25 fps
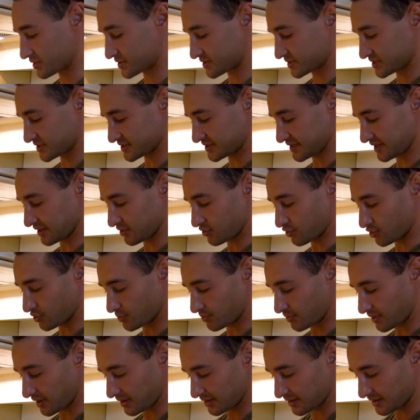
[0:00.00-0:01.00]
it's just
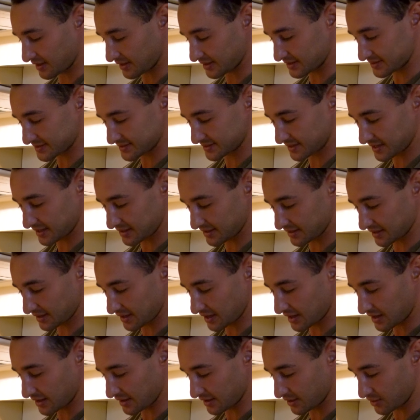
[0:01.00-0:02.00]
incorporate this, get the
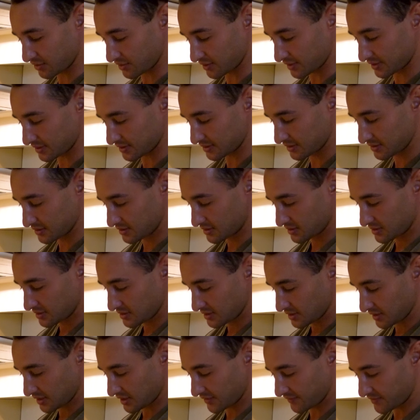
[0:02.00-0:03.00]
garlic on it,
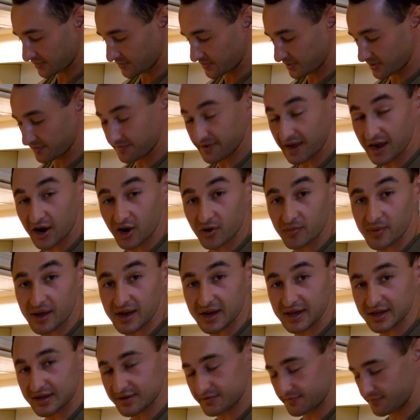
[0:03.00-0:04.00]
give it a bit of
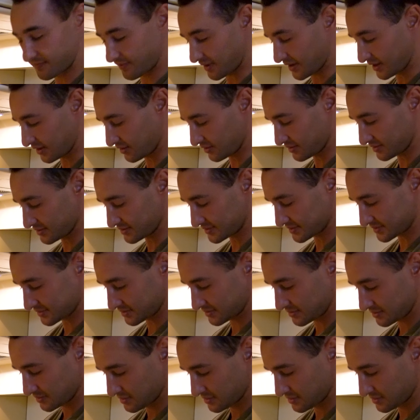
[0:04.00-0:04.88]
aromatic and fragrance.